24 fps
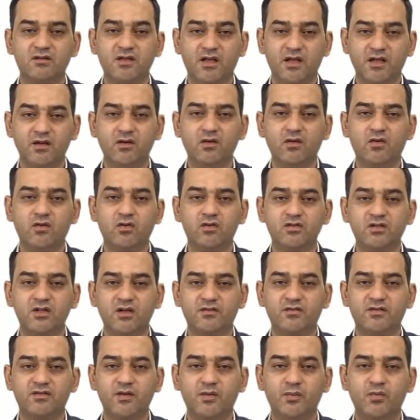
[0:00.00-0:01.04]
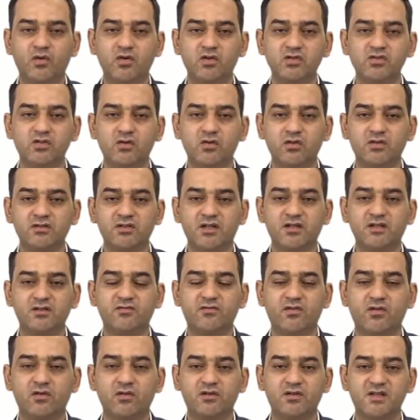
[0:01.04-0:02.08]
the in-order, the post-order
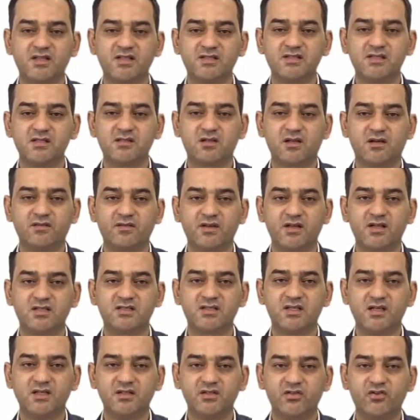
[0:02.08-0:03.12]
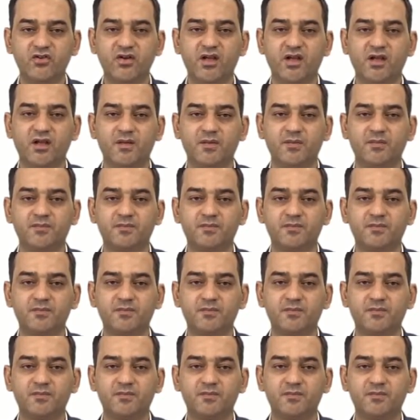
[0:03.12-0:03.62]
for this traversal tree.